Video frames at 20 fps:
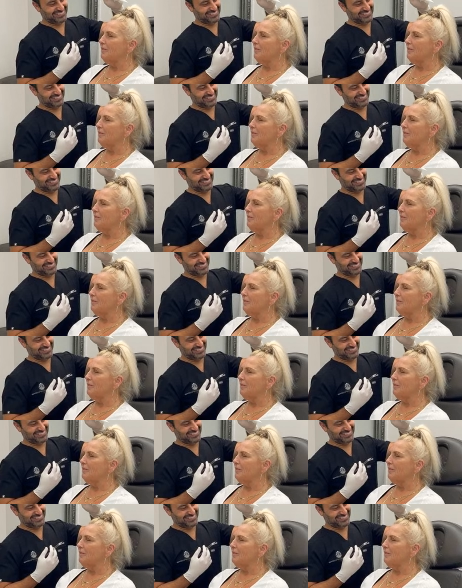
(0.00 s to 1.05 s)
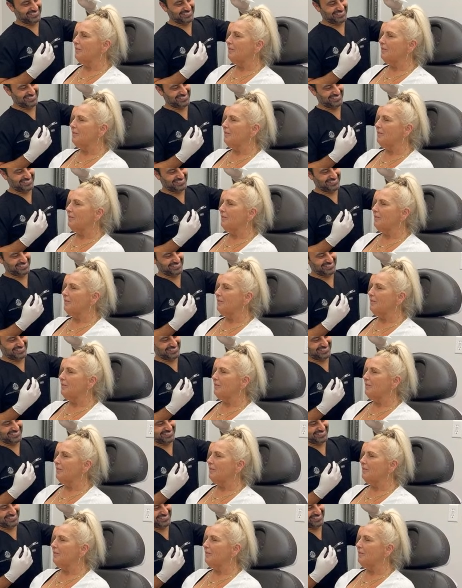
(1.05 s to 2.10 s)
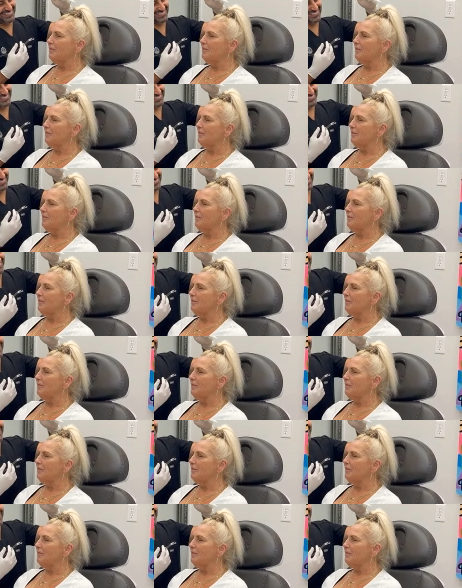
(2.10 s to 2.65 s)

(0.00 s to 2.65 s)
(silence)